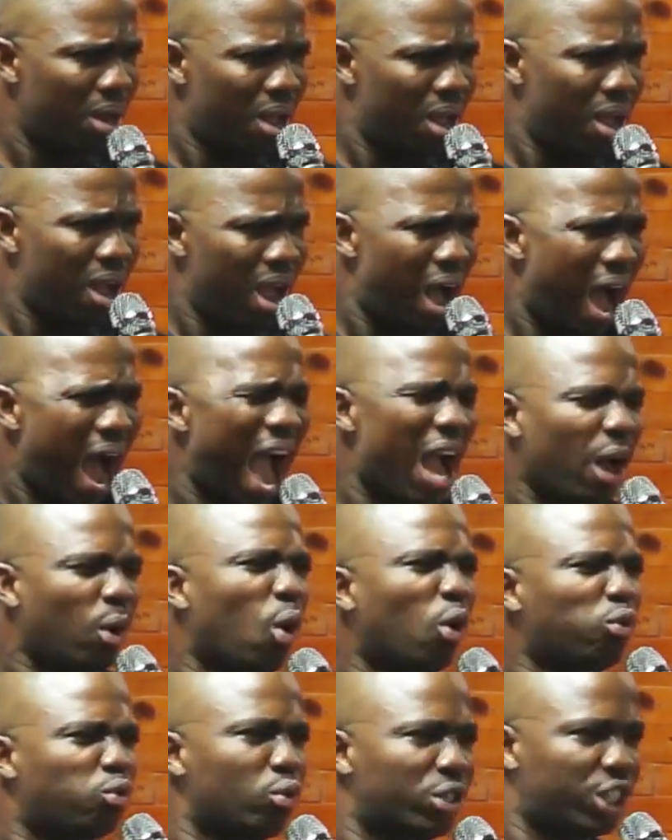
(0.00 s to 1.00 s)
I go
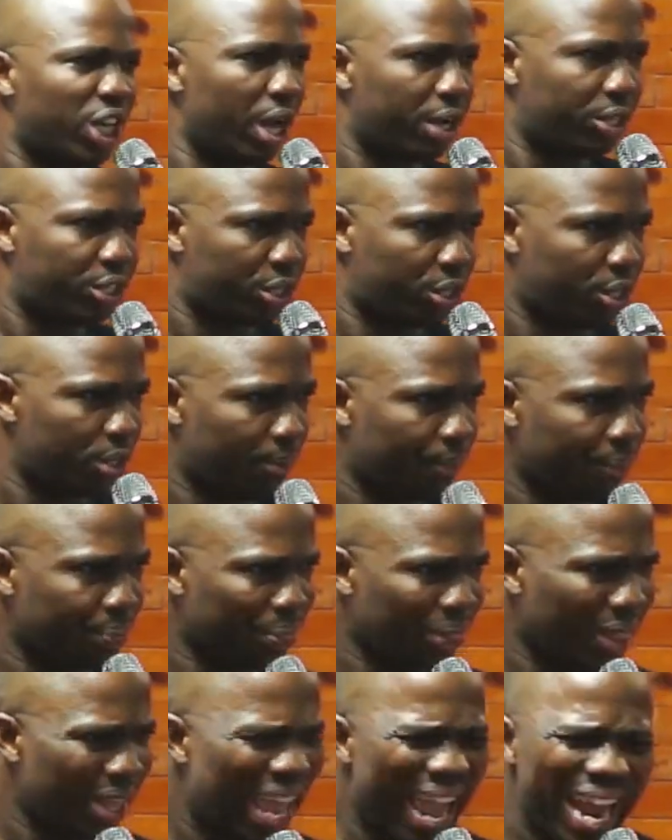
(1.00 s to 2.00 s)
to church.
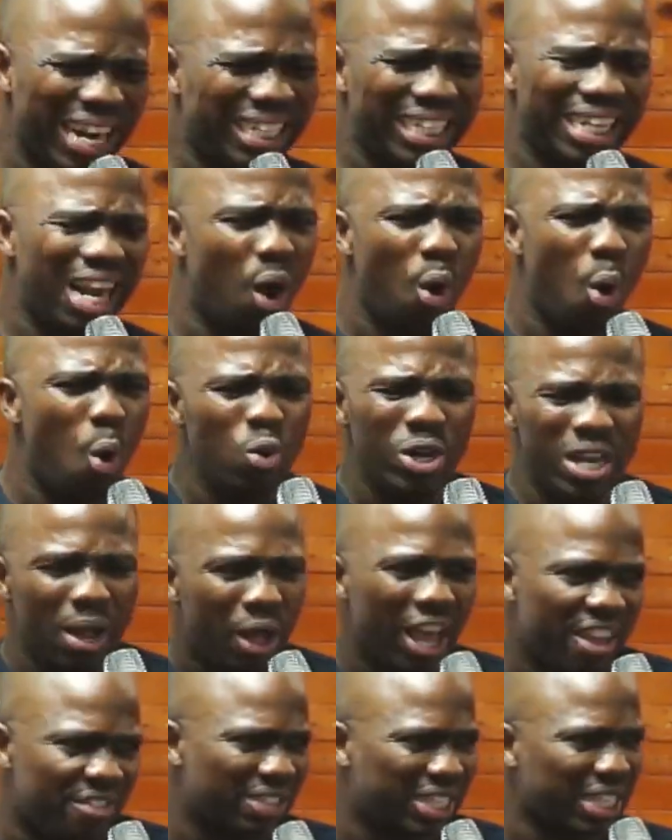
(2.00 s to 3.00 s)
Enter only if
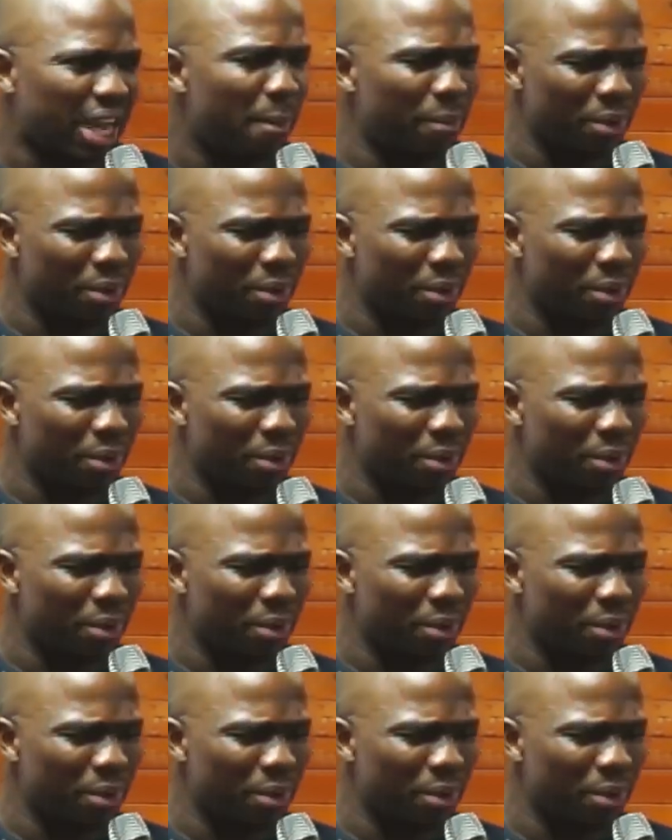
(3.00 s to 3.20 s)
it's Bible